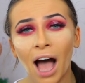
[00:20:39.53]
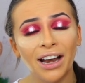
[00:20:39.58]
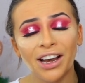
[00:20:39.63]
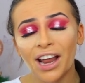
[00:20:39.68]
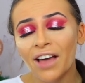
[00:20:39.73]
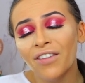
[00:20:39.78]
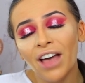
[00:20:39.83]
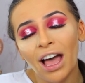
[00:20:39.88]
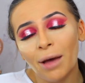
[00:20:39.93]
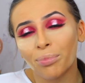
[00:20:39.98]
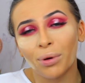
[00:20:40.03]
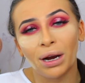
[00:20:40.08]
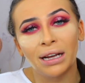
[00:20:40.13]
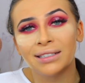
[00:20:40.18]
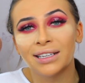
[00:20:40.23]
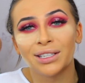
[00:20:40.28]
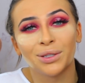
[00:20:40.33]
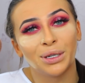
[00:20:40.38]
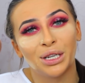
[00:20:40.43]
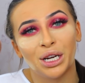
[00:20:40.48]
I never had
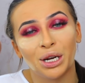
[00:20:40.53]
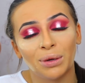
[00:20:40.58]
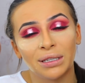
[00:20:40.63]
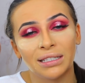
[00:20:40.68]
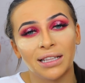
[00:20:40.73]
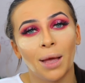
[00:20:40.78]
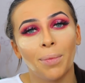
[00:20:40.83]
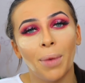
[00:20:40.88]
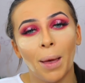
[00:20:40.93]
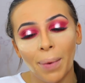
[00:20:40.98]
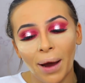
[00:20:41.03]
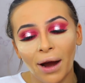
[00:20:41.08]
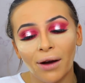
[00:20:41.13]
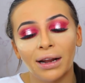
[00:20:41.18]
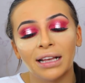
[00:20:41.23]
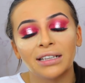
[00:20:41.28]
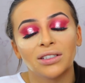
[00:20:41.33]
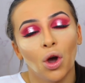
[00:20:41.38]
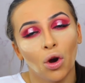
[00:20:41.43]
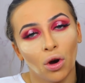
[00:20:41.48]
braces, so I don't know what it's like, but
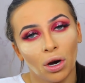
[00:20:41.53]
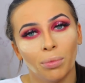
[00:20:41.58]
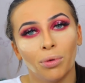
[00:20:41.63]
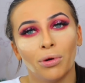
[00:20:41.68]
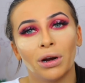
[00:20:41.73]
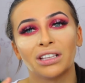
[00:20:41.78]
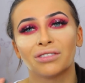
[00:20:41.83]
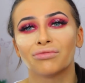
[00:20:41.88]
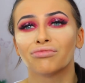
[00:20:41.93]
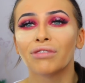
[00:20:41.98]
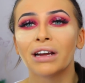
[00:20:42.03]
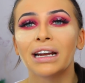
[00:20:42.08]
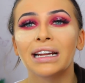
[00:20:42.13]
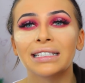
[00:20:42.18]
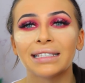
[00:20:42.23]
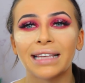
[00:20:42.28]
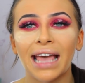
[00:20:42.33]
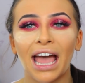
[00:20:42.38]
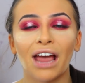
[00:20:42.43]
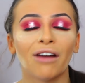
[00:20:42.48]
apparently it's horrible and it's
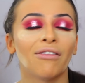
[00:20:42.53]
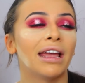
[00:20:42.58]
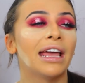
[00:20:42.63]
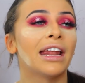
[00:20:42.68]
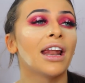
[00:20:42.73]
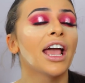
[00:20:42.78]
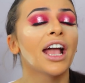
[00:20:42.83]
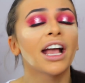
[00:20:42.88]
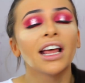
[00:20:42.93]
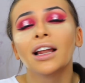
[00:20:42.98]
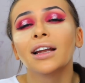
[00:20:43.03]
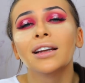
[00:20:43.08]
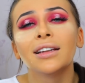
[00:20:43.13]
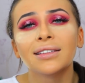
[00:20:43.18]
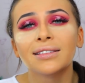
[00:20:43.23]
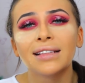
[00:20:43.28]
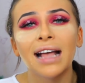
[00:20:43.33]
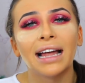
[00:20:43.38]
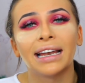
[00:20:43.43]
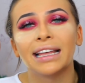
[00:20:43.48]
really scary, and I can
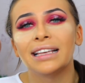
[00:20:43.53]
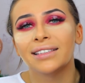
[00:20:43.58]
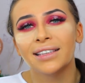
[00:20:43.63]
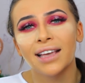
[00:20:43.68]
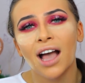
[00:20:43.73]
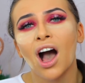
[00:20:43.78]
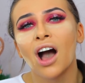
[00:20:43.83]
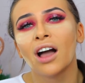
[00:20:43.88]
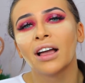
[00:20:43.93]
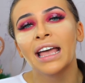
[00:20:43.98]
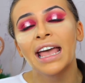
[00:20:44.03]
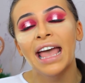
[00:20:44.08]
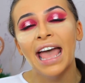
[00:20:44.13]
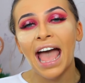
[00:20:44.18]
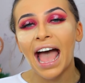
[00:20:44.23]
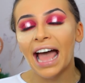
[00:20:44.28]
understand, he's young.